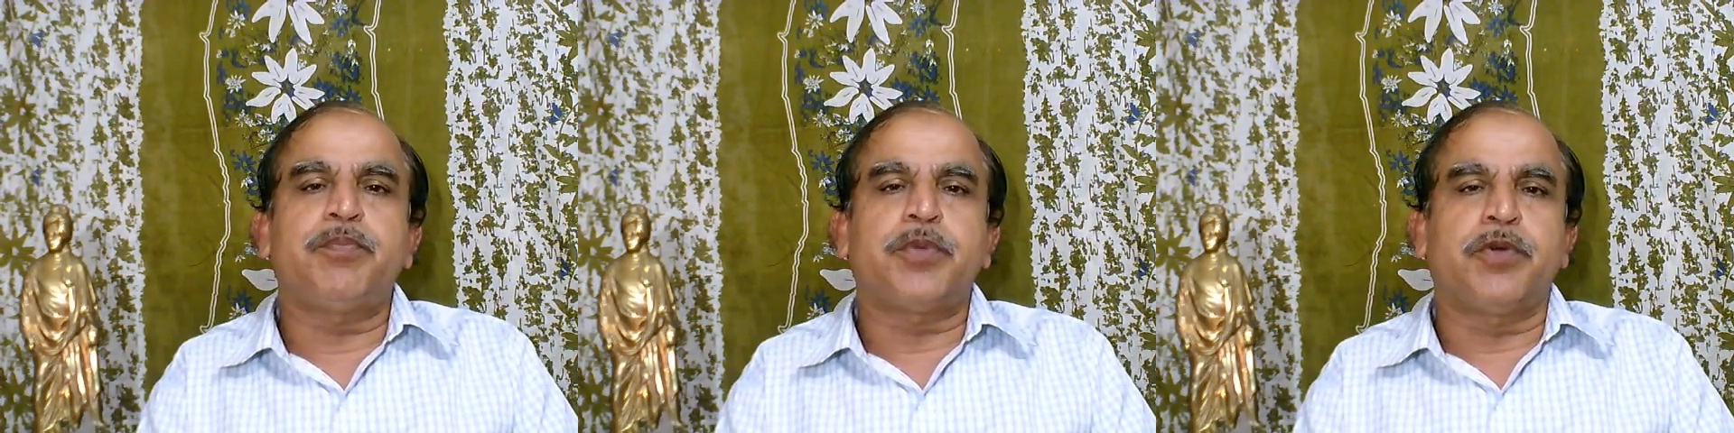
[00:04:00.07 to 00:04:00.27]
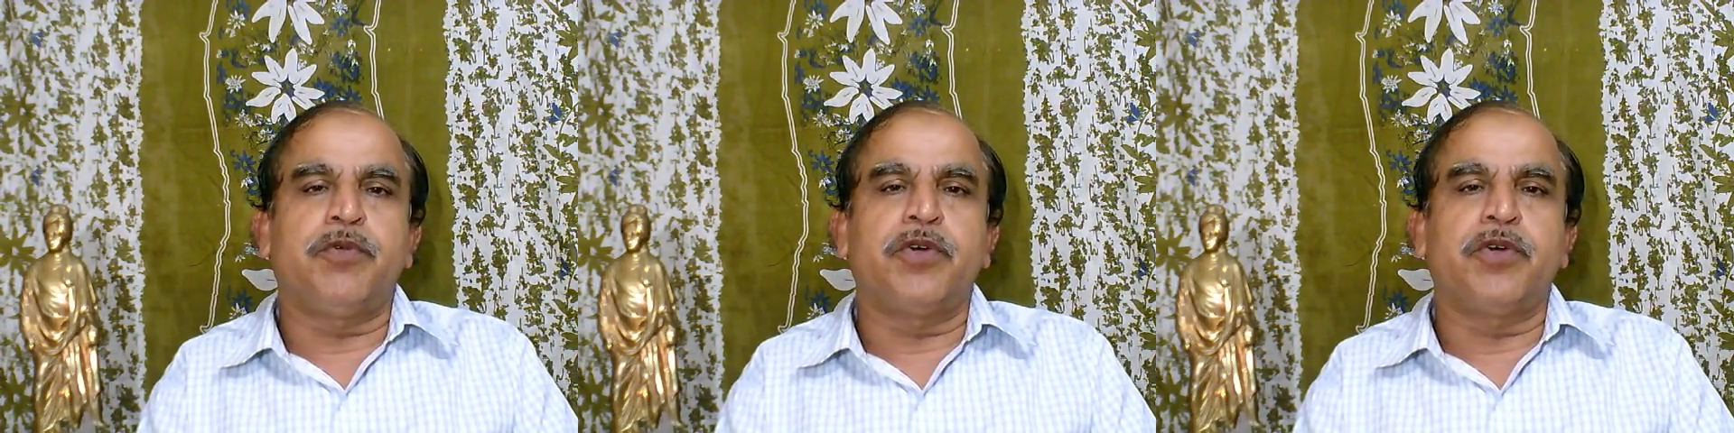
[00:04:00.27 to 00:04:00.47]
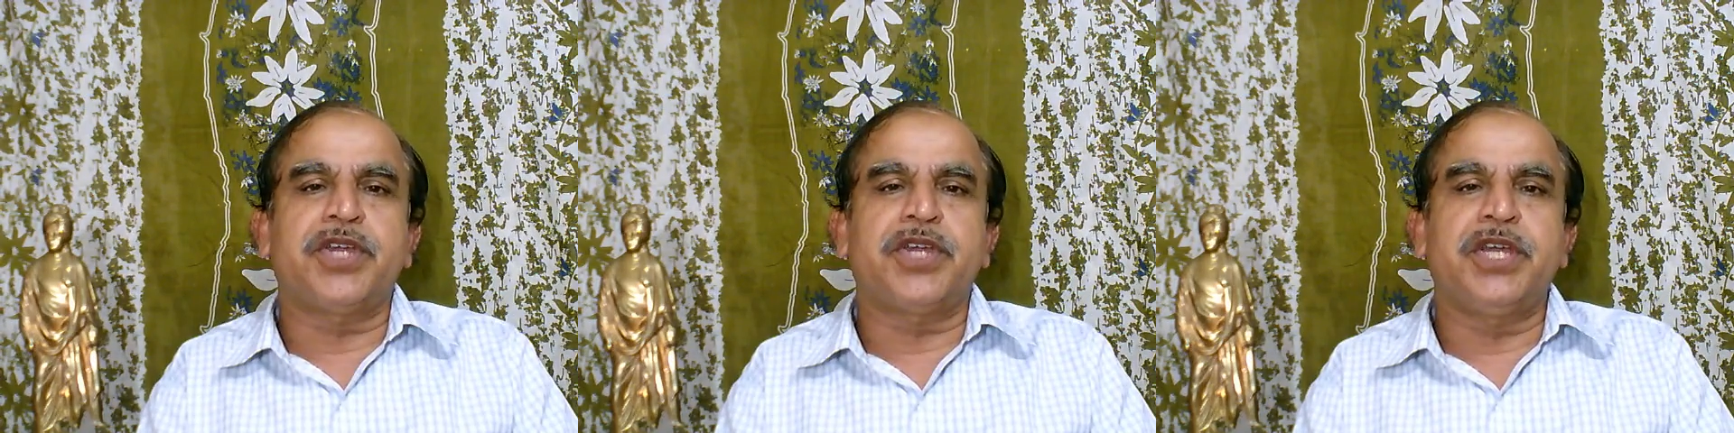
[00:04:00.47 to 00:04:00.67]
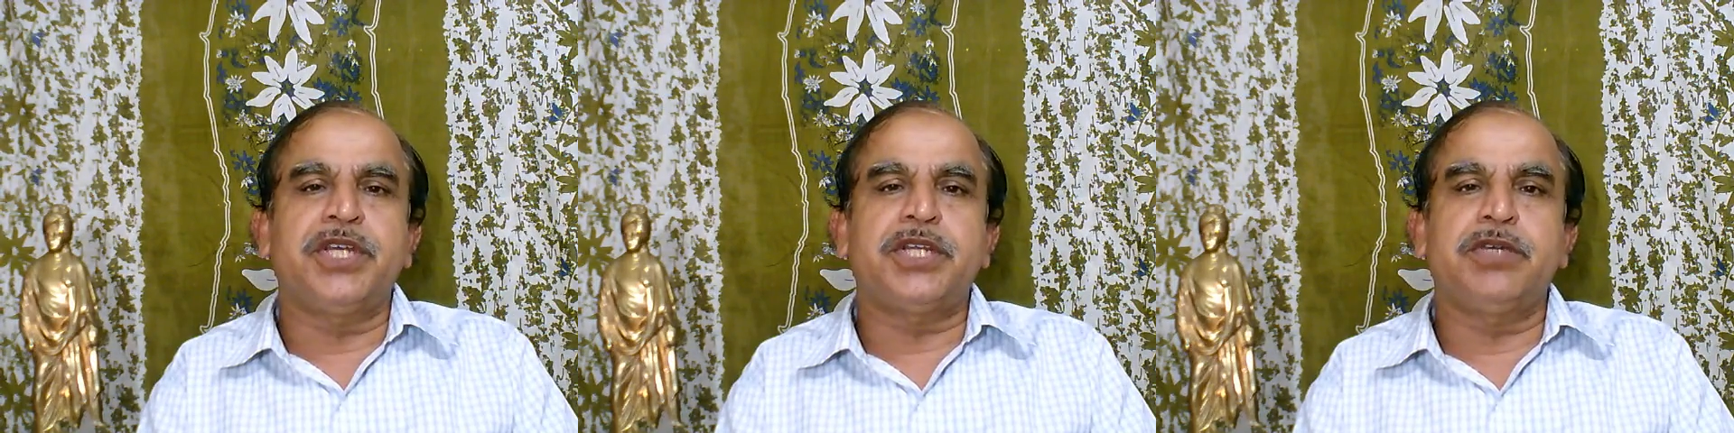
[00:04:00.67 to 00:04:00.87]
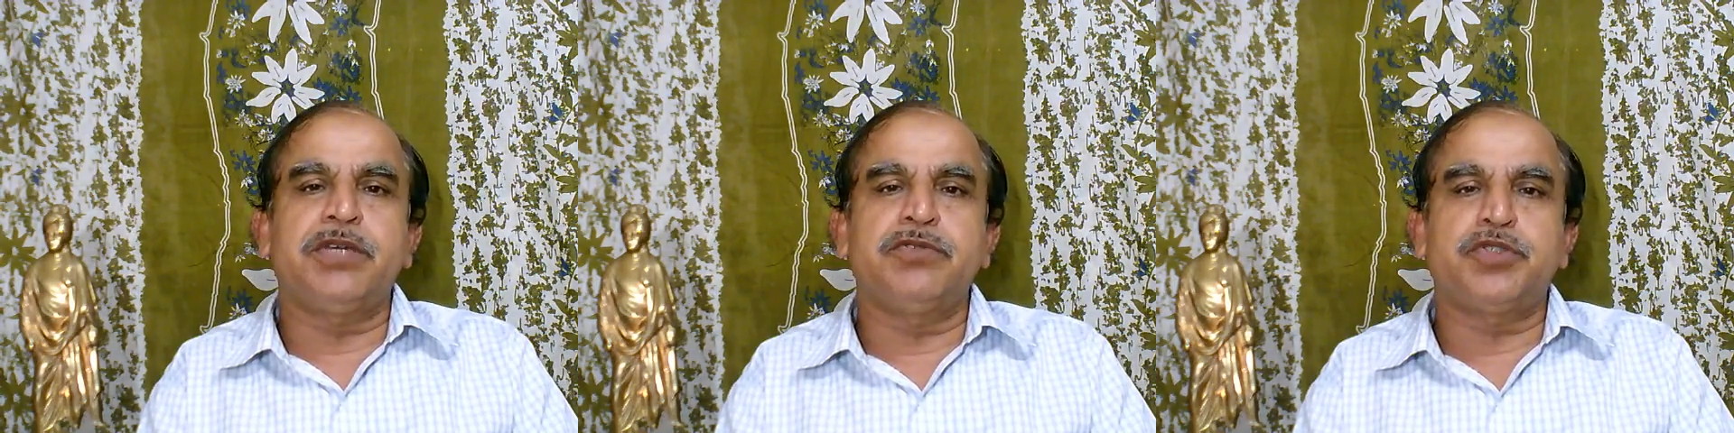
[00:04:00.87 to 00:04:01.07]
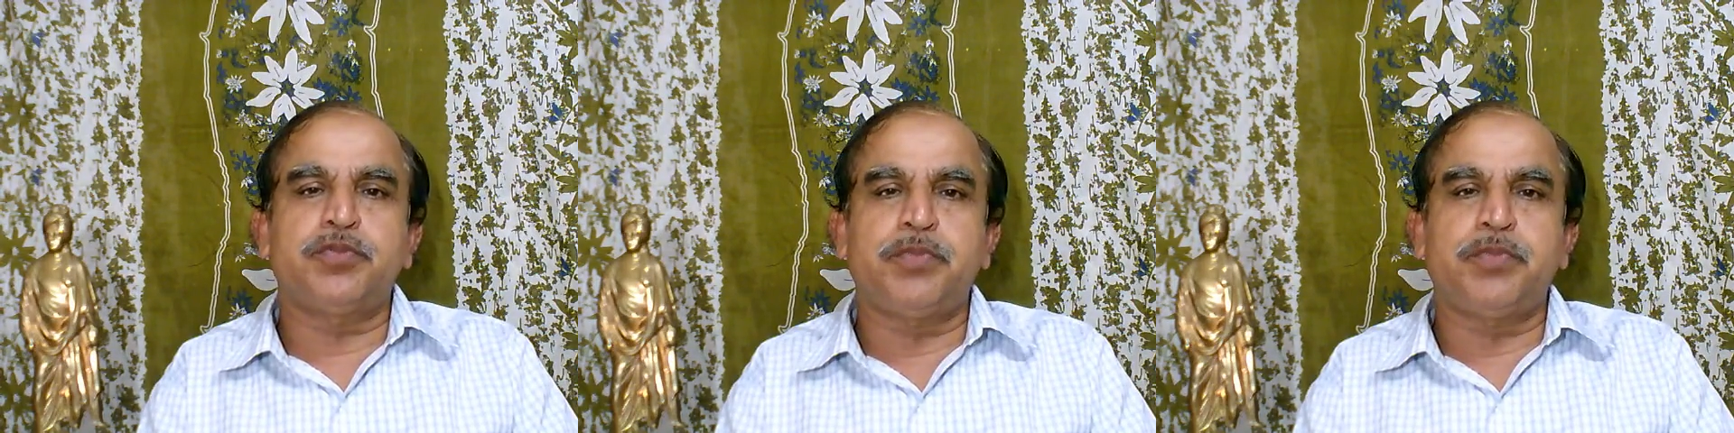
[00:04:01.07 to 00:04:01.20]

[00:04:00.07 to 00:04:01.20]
provocative